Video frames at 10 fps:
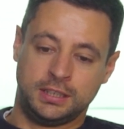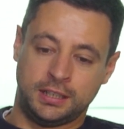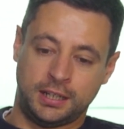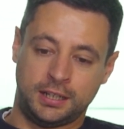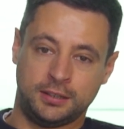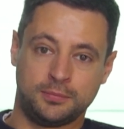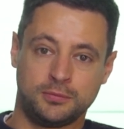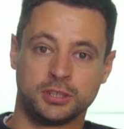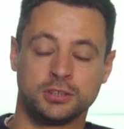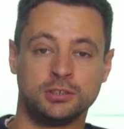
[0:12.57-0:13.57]
I'm
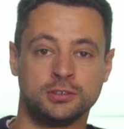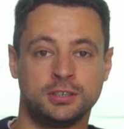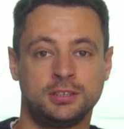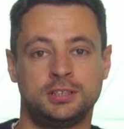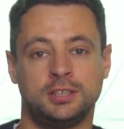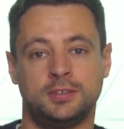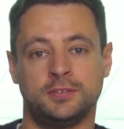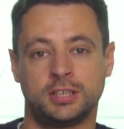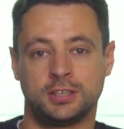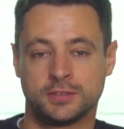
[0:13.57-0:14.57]
Tristan Shortland, Chief
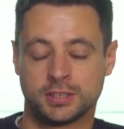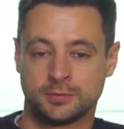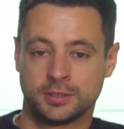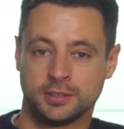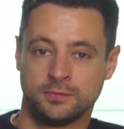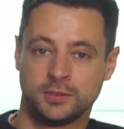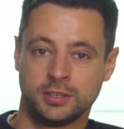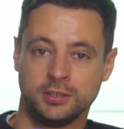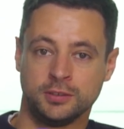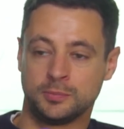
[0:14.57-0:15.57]
Innovation Officer with
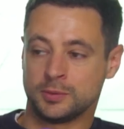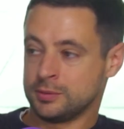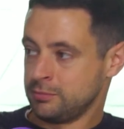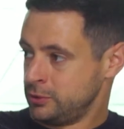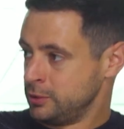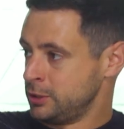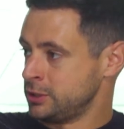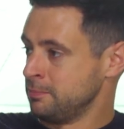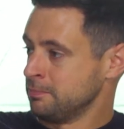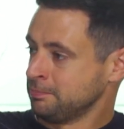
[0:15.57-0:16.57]
Infinity Group. I'm joined by
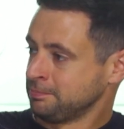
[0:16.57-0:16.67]
Tom.